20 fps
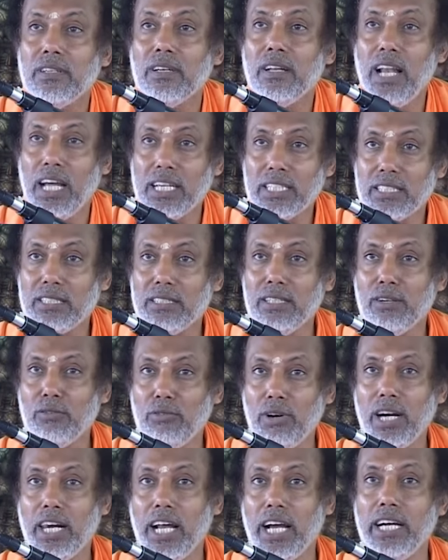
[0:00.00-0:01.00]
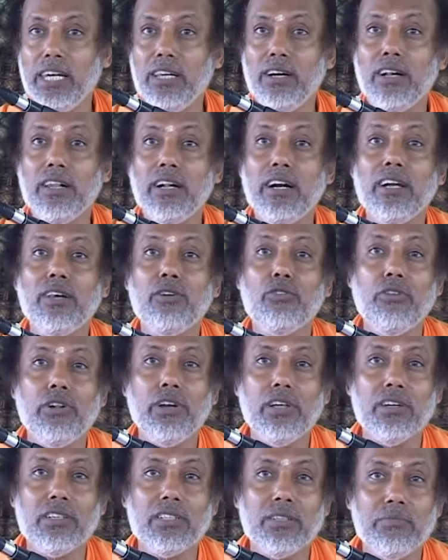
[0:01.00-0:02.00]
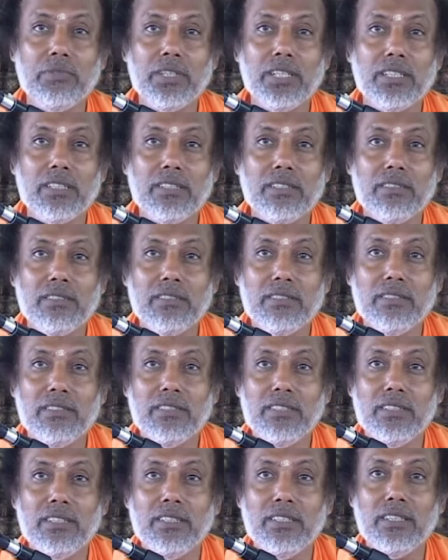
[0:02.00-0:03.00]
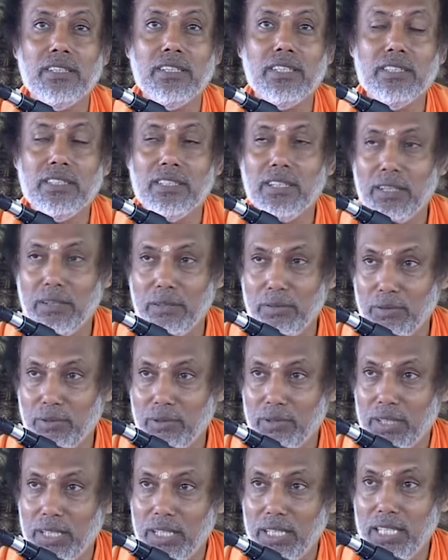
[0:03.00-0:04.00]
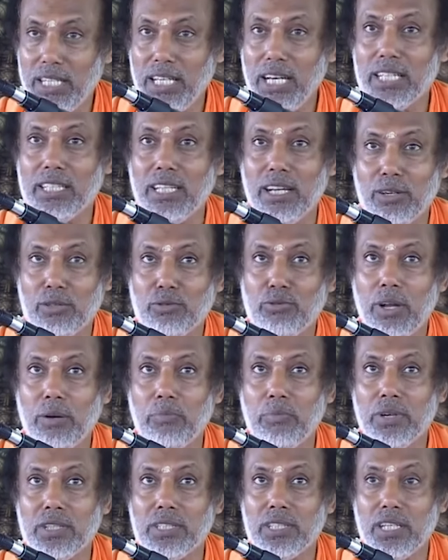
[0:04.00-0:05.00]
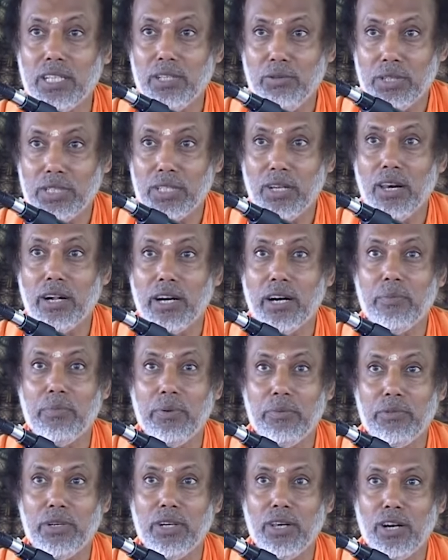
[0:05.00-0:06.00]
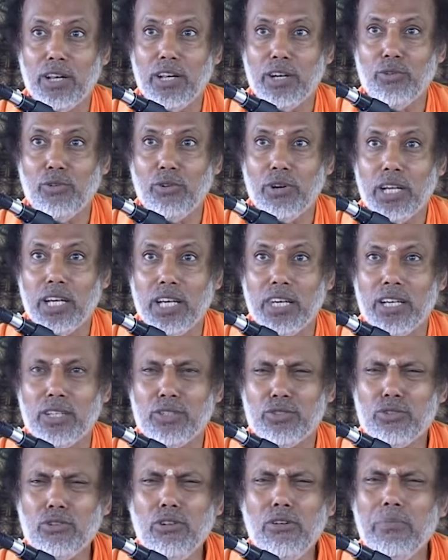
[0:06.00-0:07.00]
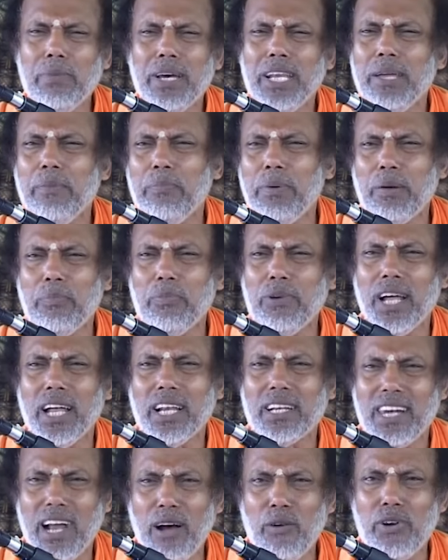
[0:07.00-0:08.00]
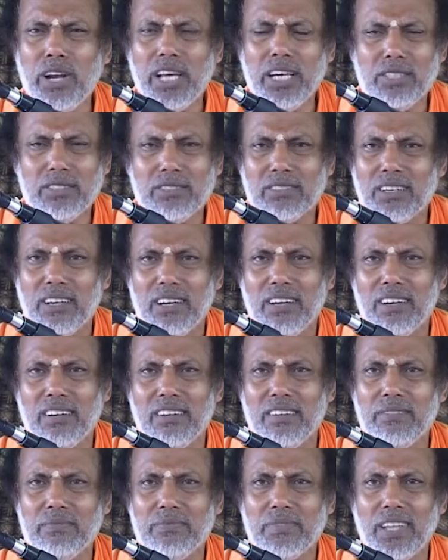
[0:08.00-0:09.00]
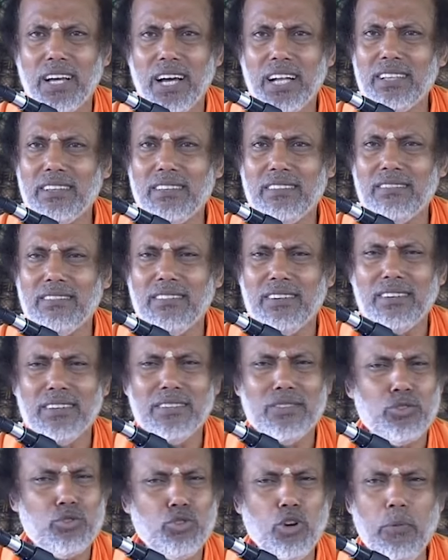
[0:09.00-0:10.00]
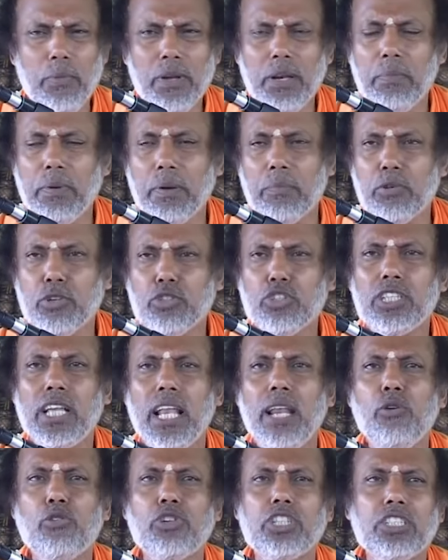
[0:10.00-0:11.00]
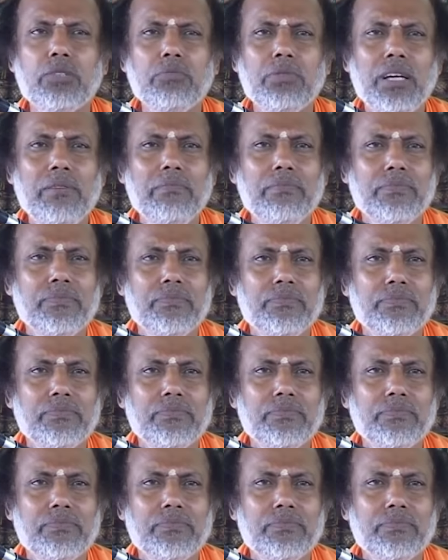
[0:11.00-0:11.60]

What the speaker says: Last year one died, 120 or something. In India there was one person, he was 115, 120. So many people are nowadays. And so many people. So shall I worship them?